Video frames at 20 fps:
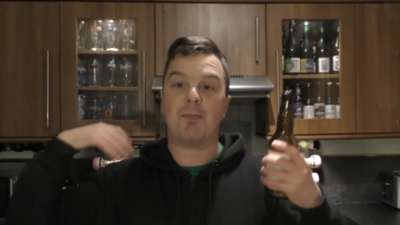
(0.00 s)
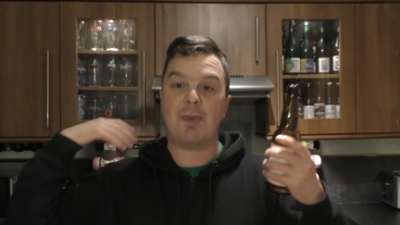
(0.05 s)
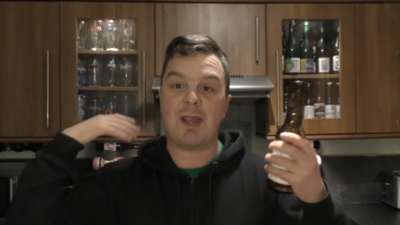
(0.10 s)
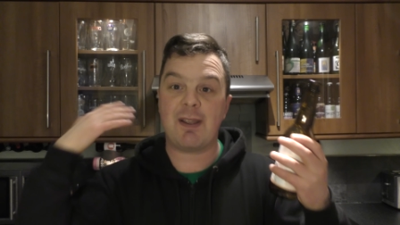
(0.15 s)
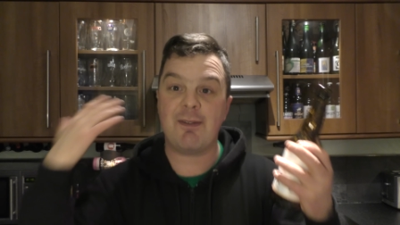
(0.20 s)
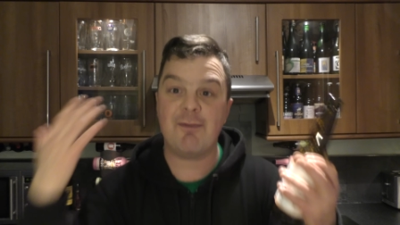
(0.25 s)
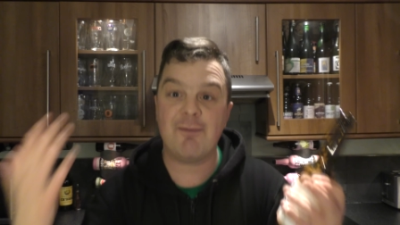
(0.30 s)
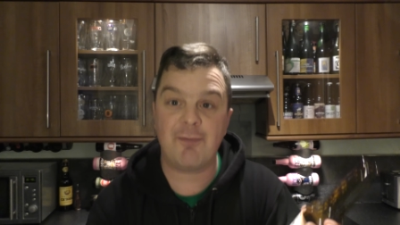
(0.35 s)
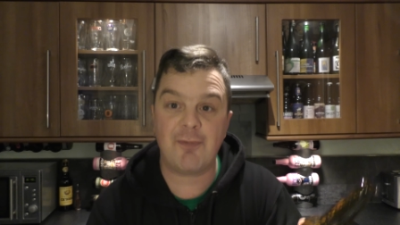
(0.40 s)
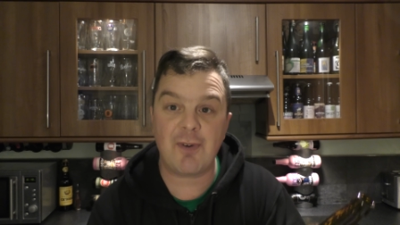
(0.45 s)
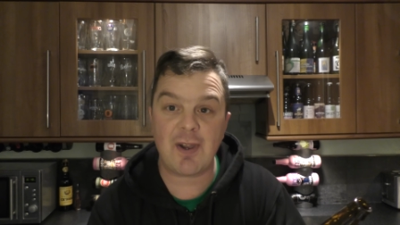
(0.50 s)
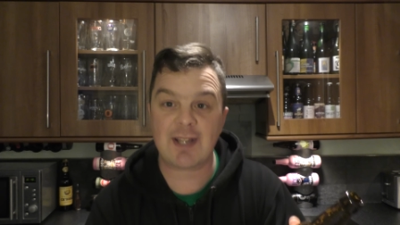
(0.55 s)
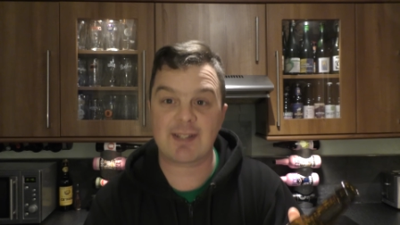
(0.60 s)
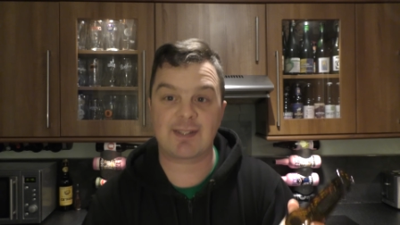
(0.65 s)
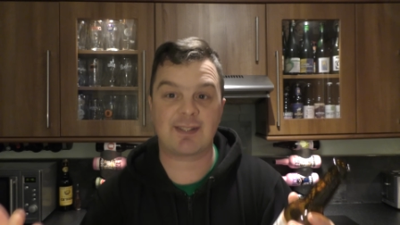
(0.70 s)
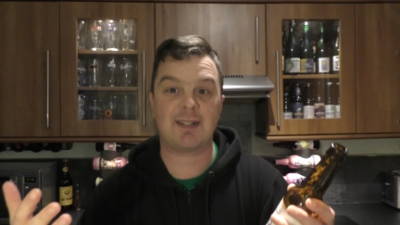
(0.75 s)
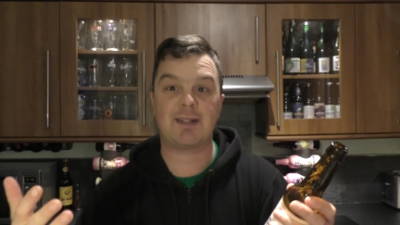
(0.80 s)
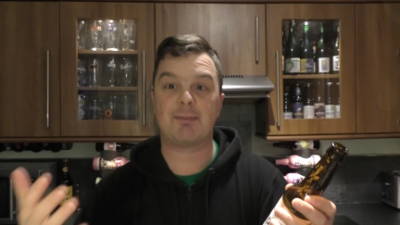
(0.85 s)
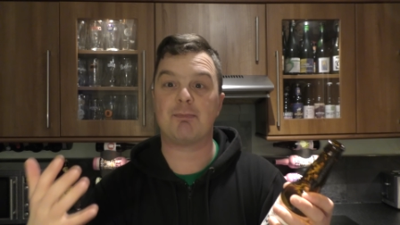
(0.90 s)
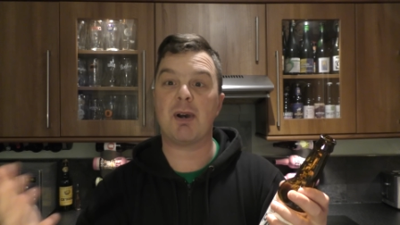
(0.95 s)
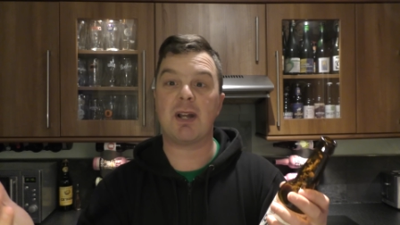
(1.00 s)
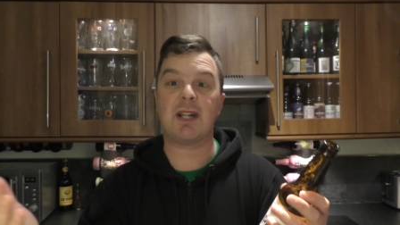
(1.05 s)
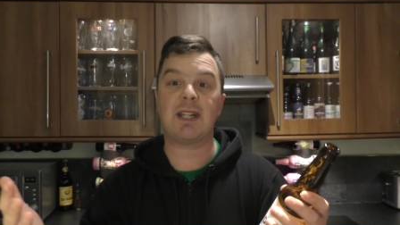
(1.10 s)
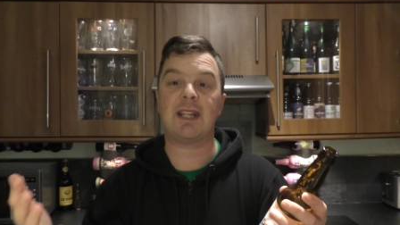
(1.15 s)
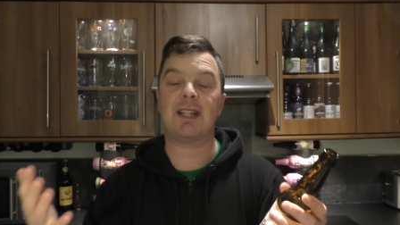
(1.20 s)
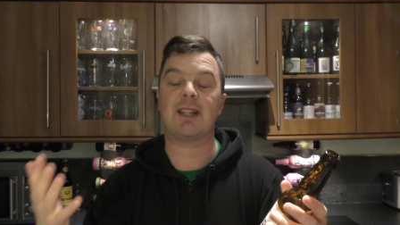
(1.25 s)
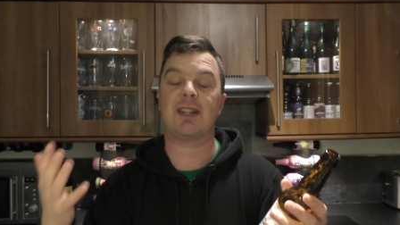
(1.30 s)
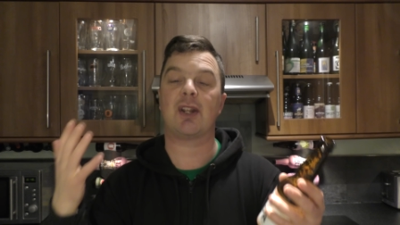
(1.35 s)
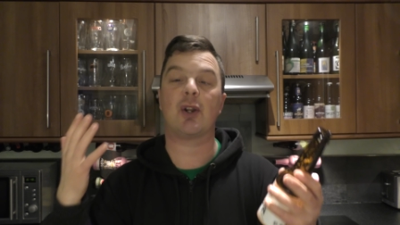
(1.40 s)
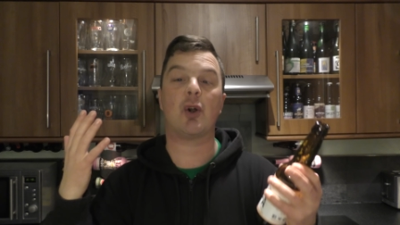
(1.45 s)
invested
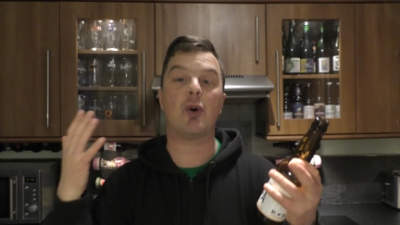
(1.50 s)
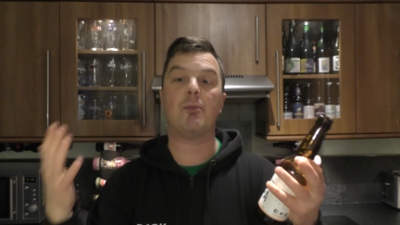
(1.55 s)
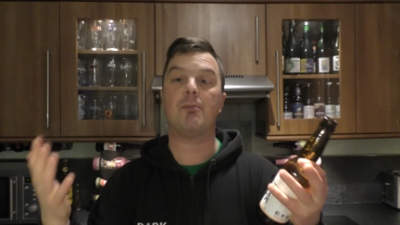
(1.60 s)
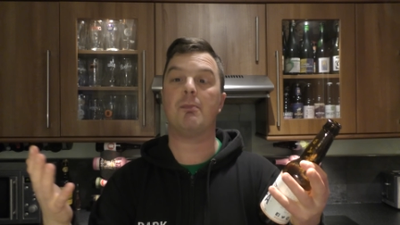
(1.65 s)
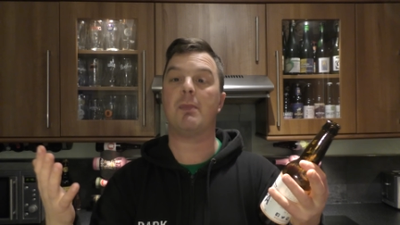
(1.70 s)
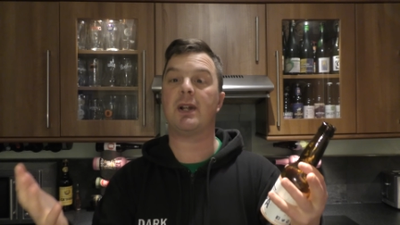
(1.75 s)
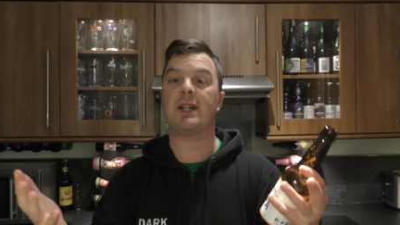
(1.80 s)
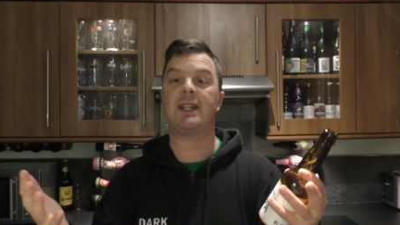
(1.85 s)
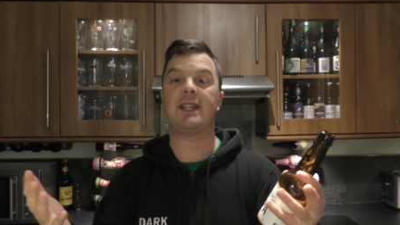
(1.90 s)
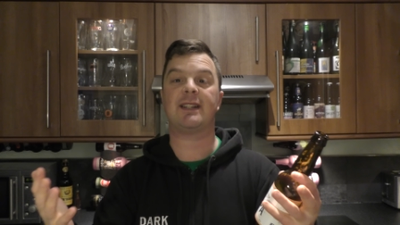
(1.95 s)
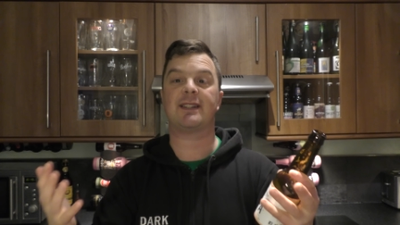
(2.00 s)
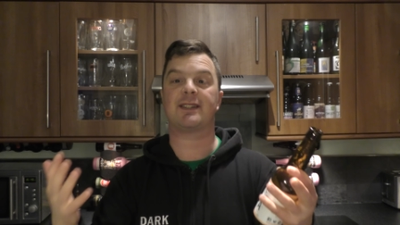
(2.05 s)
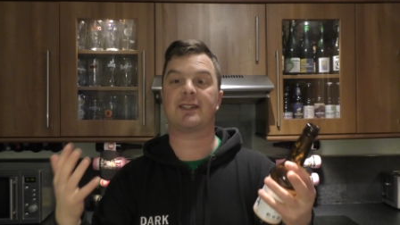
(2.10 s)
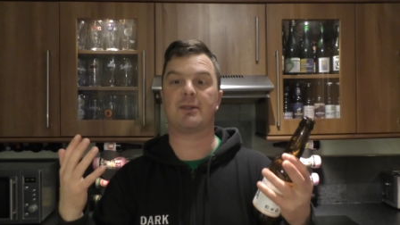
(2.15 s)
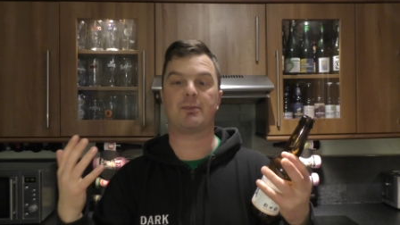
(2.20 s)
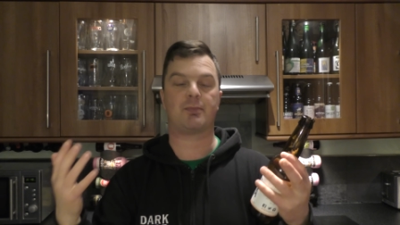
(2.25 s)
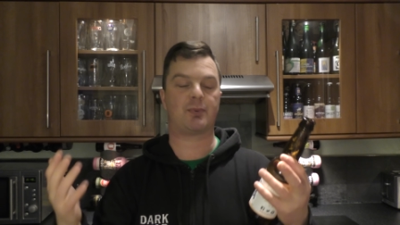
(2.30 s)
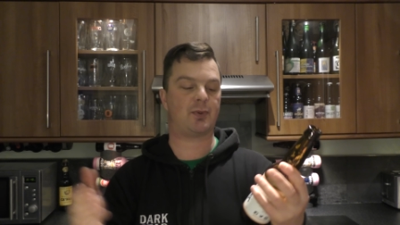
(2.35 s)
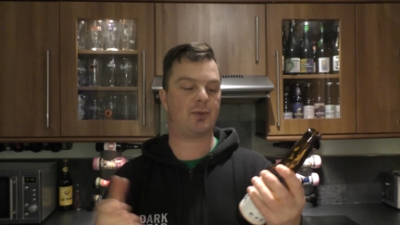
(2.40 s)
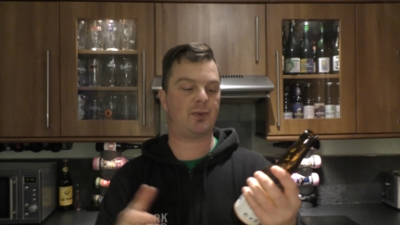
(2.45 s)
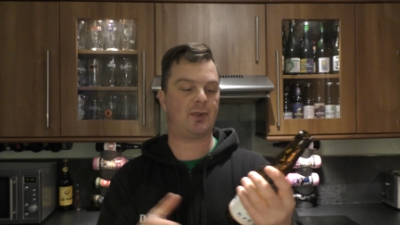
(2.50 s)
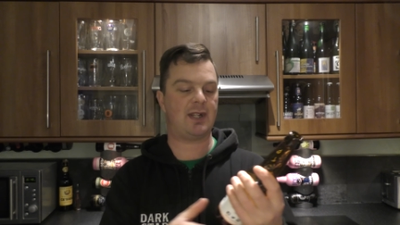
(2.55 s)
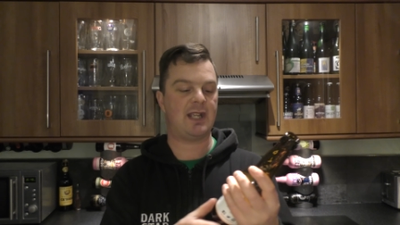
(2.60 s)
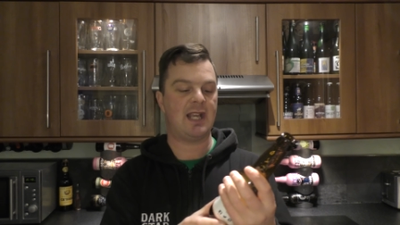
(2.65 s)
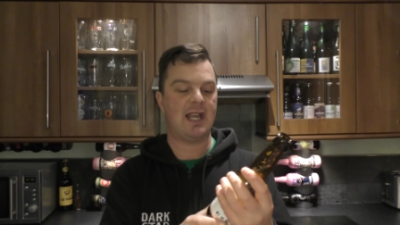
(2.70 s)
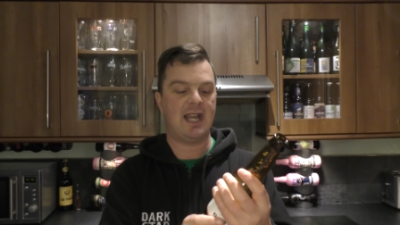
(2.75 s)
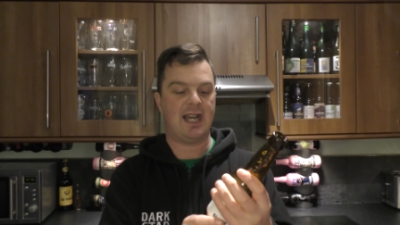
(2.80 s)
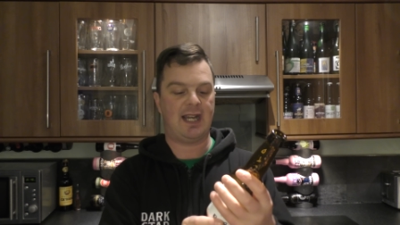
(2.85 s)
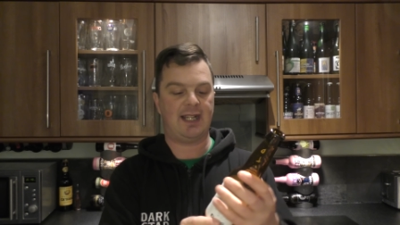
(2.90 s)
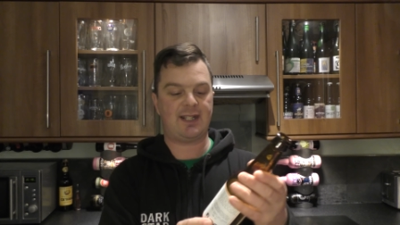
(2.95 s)
money, their own money into the brewery,
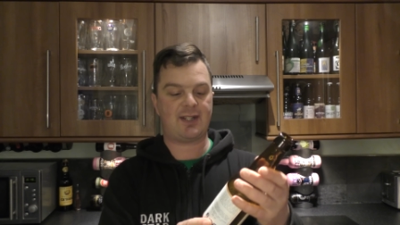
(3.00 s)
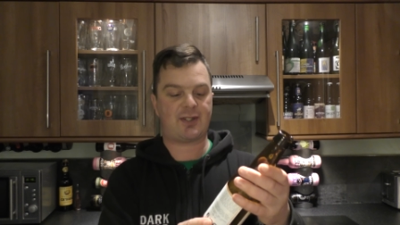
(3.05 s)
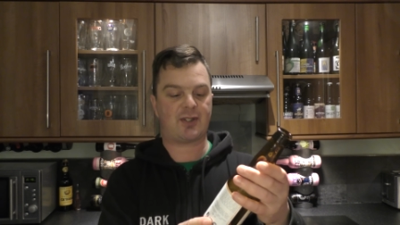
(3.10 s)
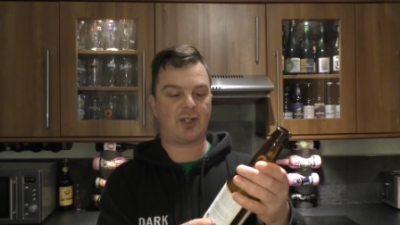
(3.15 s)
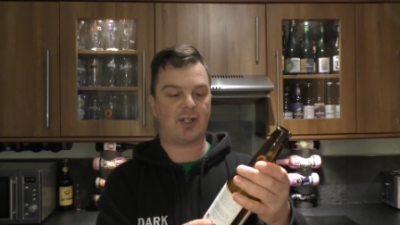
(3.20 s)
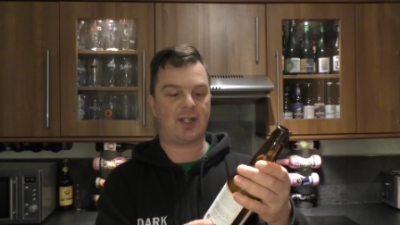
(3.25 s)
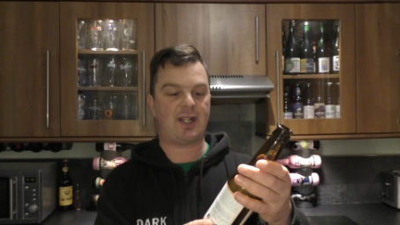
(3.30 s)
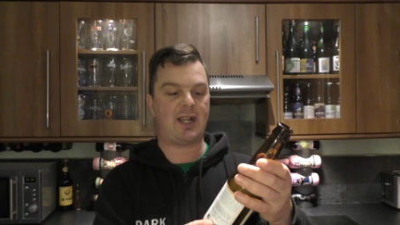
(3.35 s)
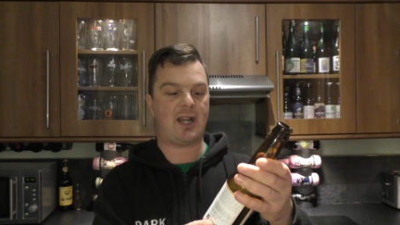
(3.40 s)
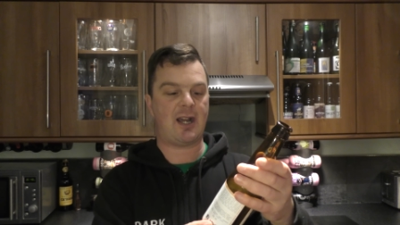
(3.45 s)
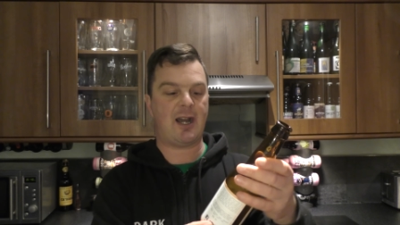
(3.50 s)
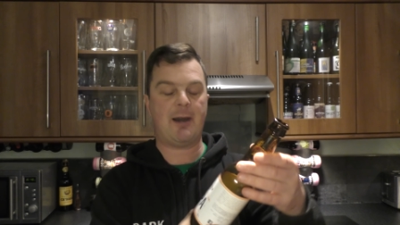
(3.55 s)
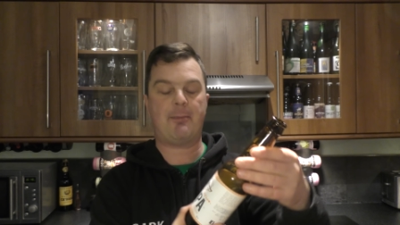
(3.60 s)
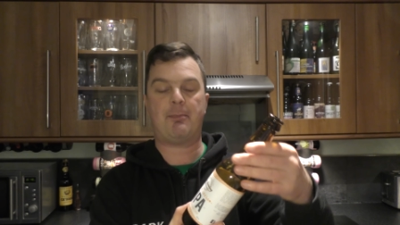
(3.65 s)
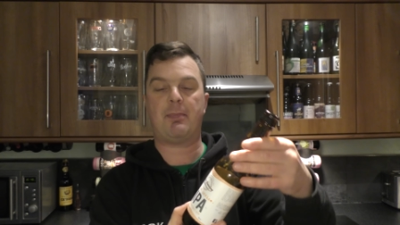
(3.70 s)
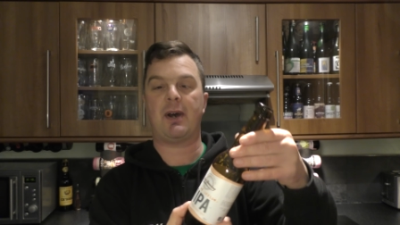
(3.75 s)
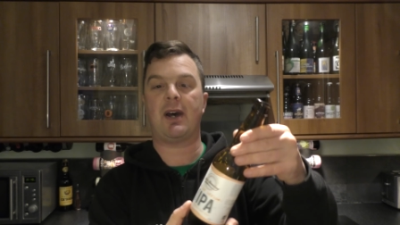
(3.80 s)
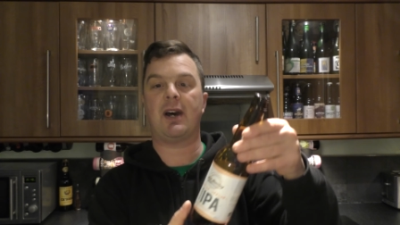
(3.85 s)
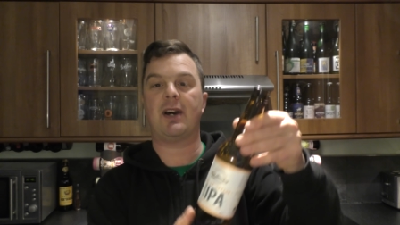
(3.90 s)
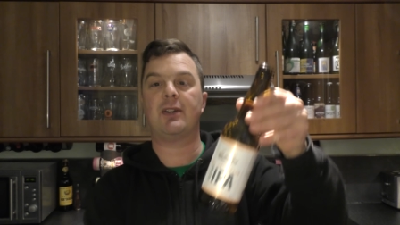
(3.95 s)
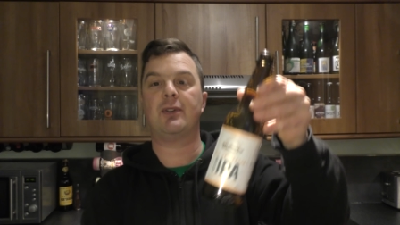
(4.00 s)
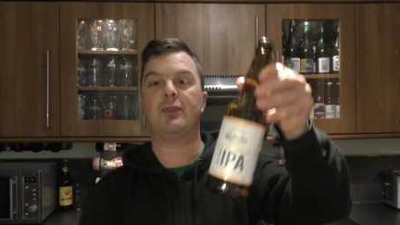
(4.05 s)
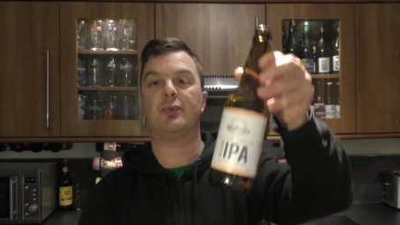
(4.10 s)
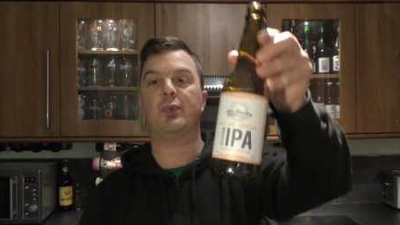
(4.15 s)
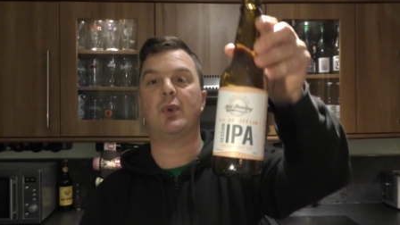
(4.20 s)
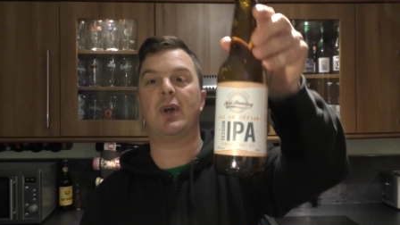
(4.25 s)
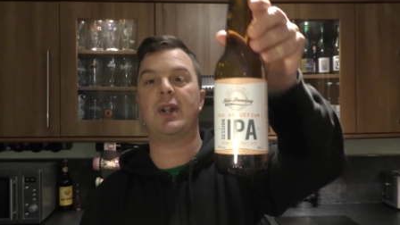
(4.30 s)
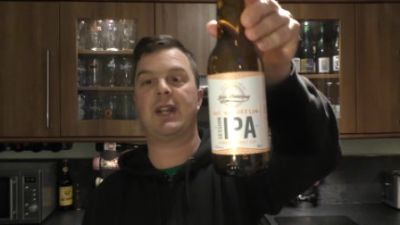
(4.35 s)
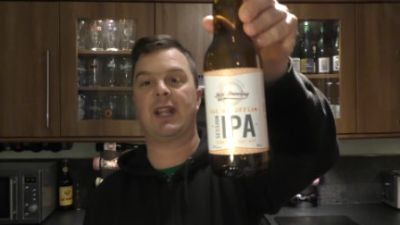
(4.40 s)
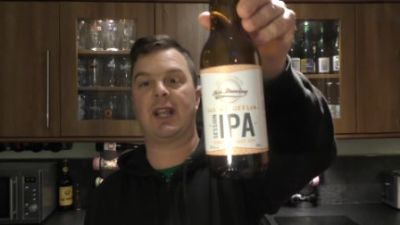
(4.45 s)
and it's got it up and
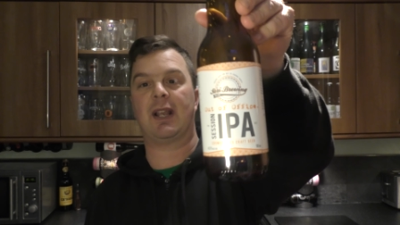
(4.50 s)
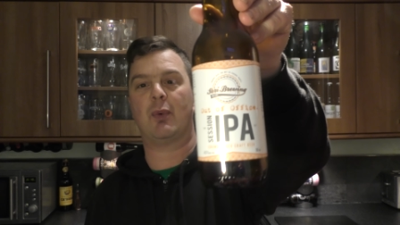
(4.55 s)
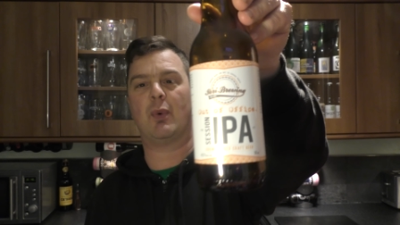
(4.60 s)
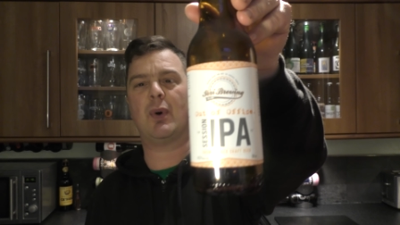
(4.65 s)
running.